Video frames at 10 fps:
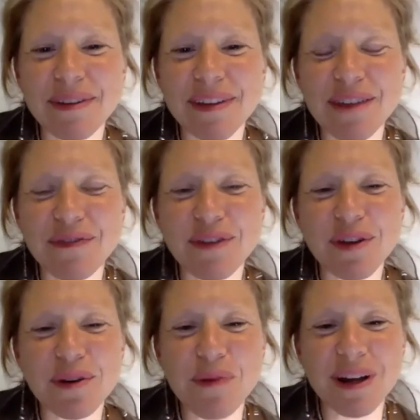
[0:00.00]
if
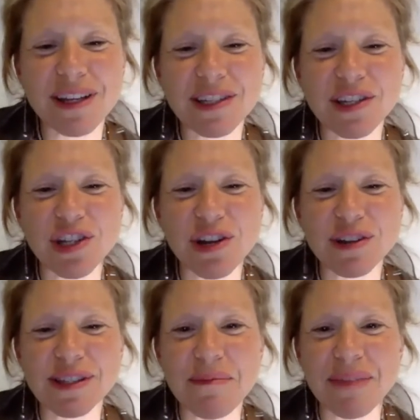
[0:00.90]
you wanted to share
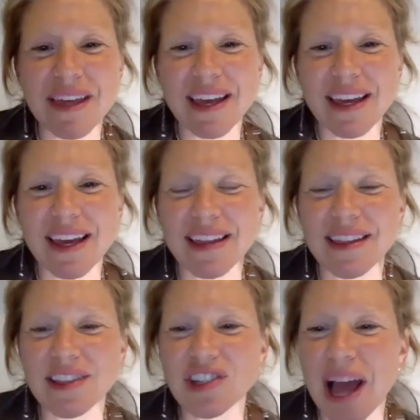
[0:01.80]
something in the
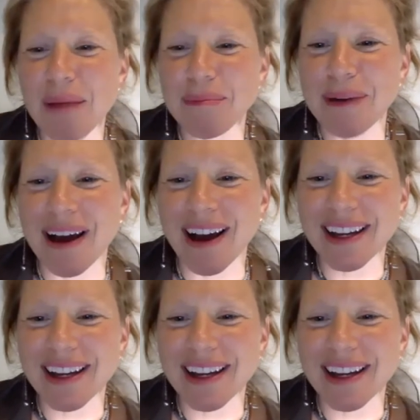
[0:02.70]
chat box,